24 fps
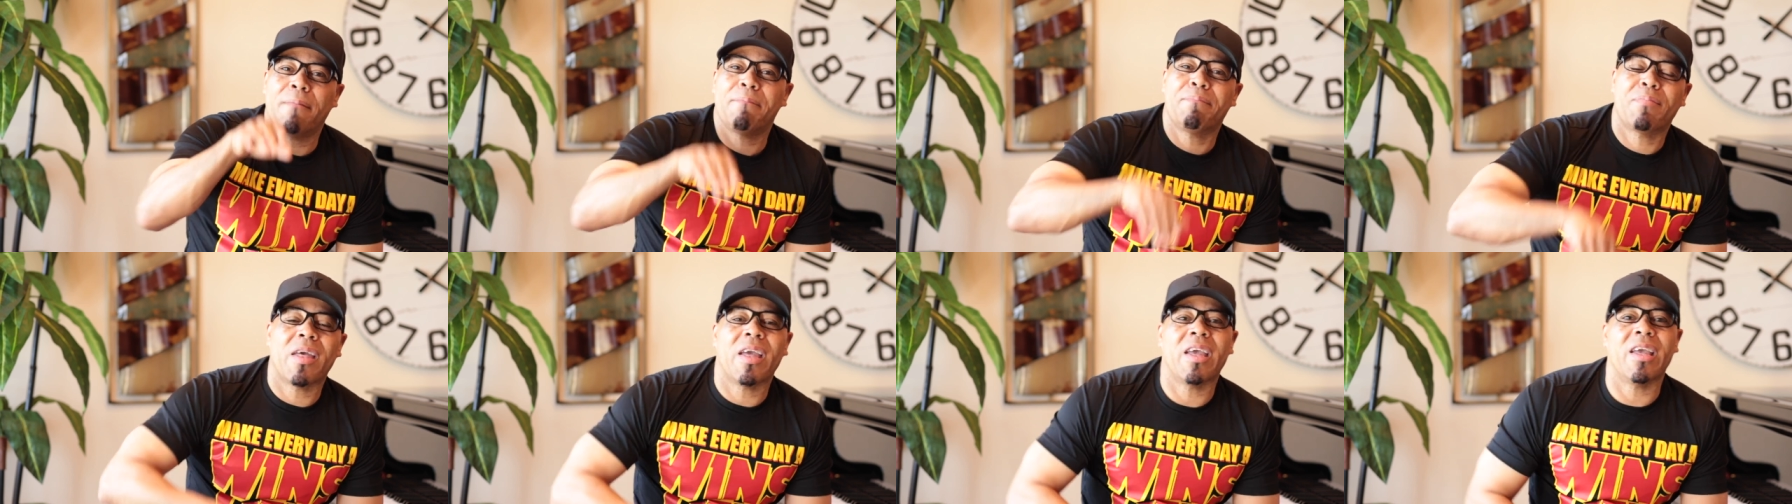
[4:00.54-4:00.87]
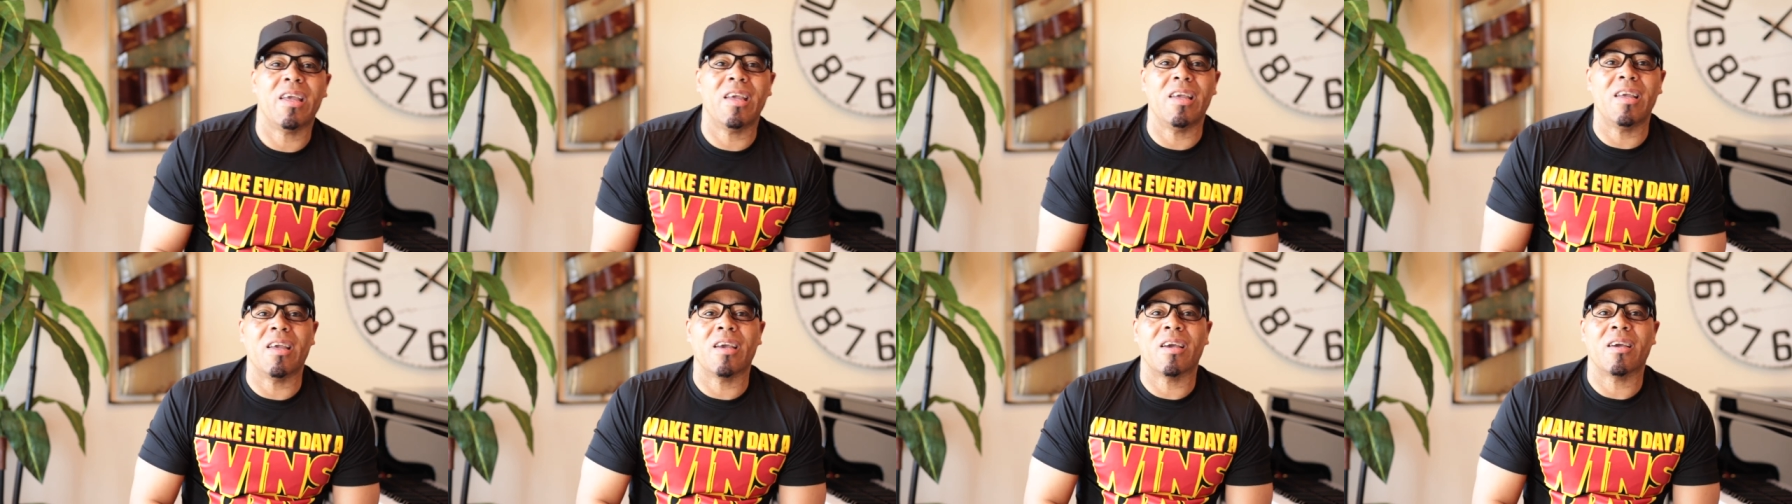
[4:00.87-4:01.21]
same
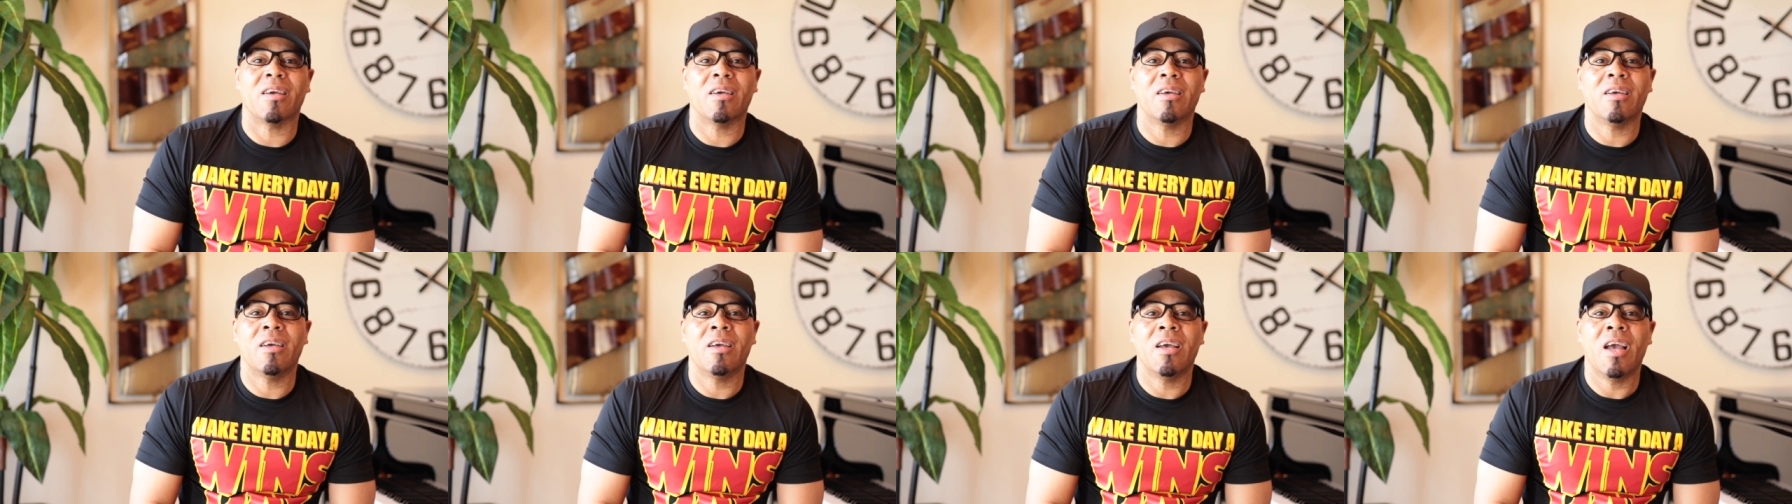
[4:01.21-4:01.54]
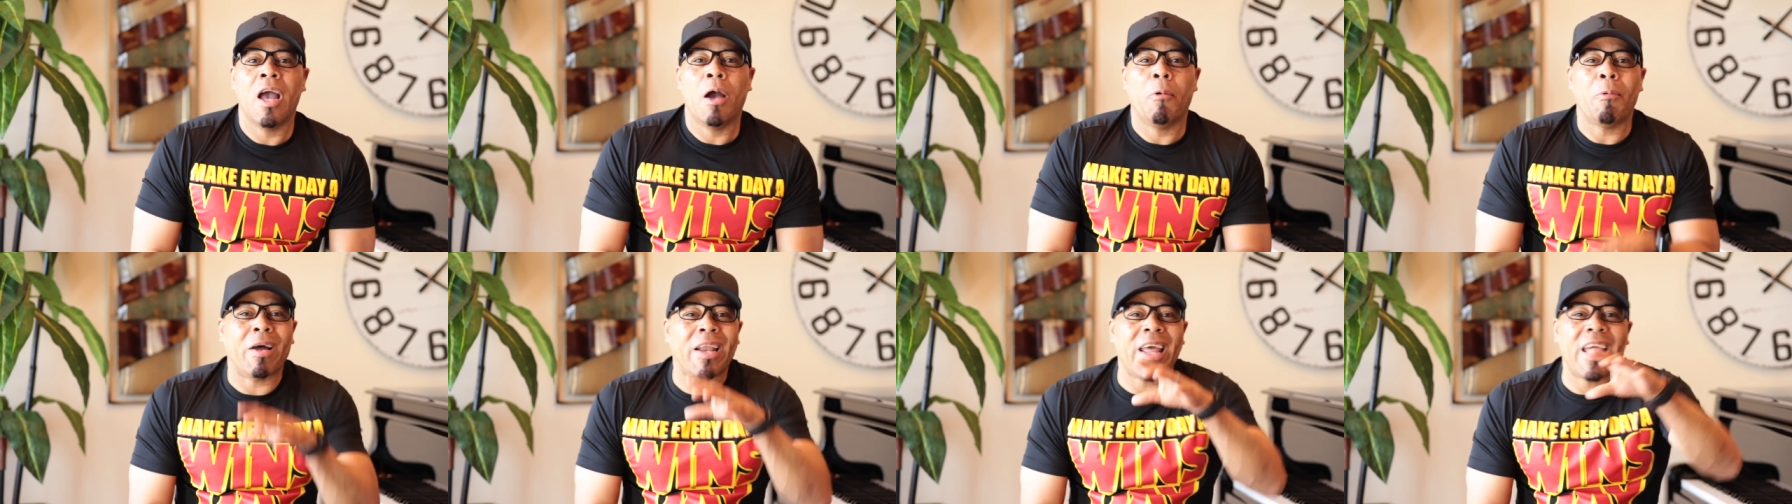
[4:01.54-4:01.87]
thing.
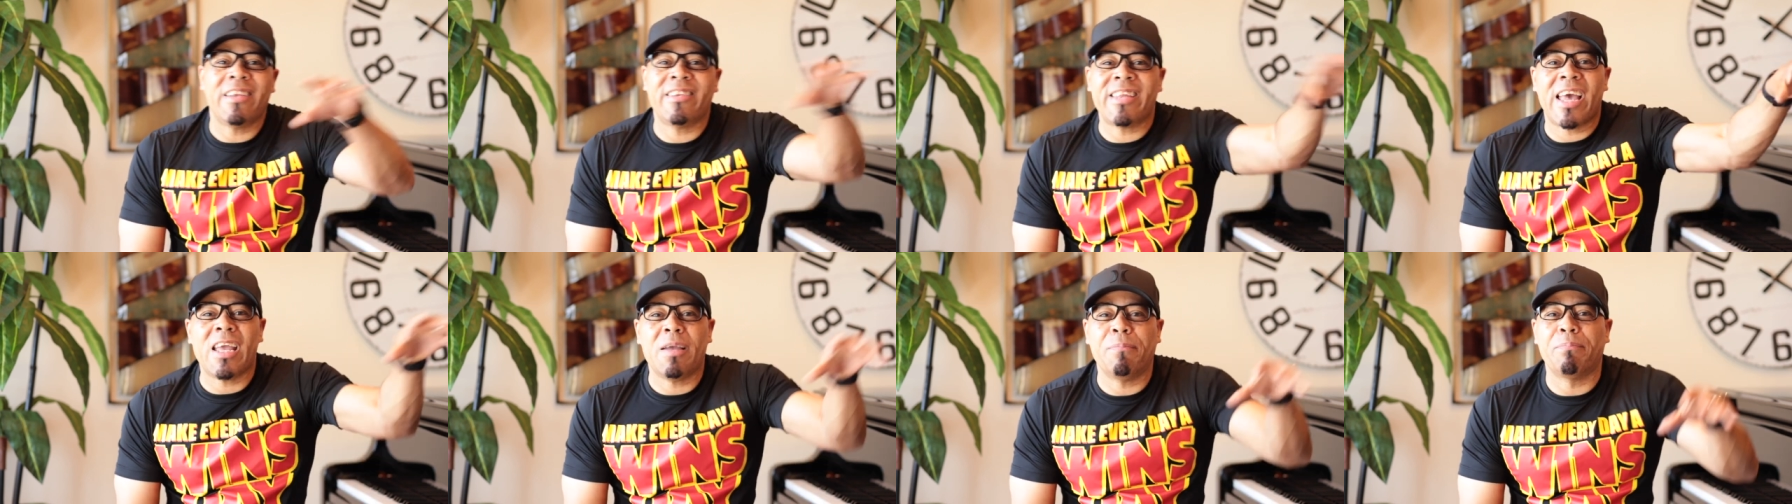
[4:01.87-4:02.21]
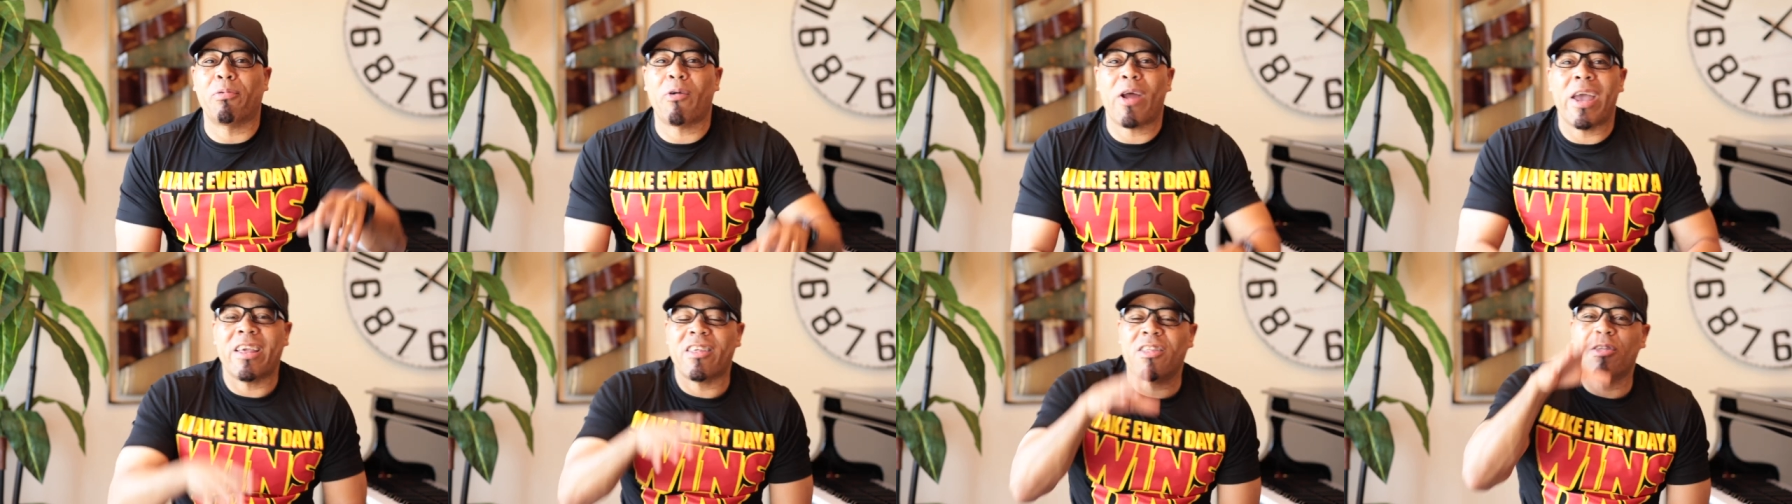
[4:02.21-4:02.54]
While they
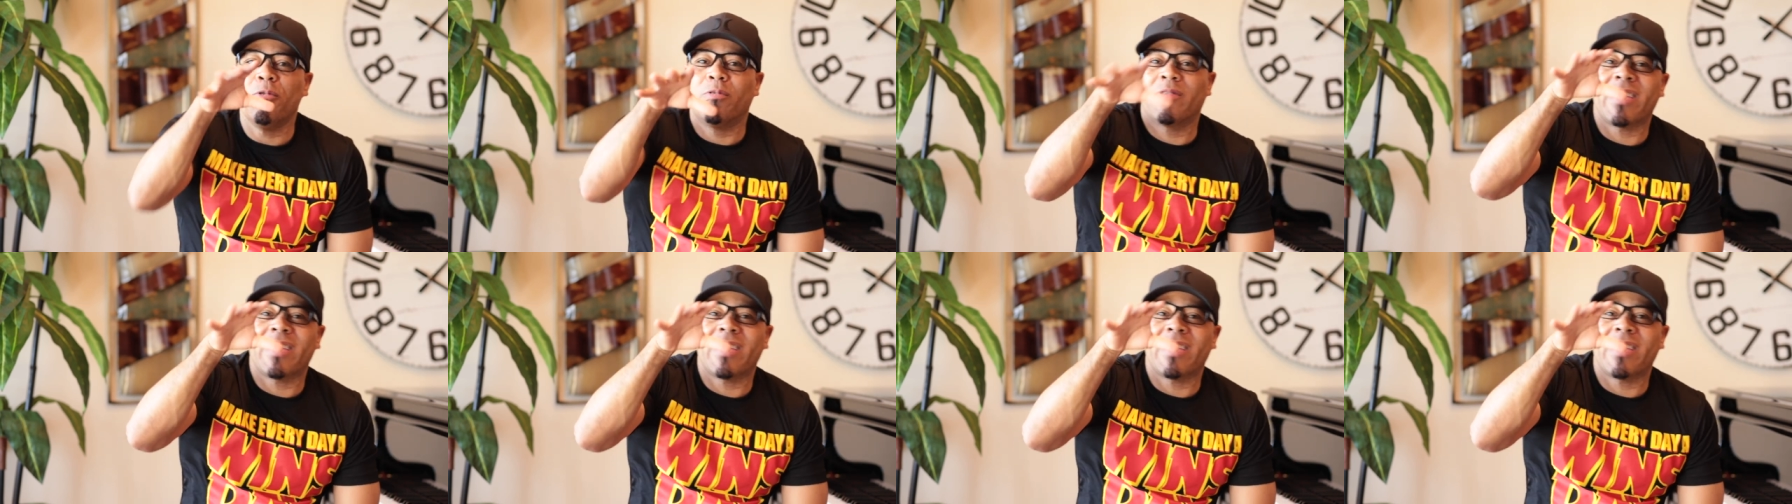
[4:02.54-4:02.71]
take breaks,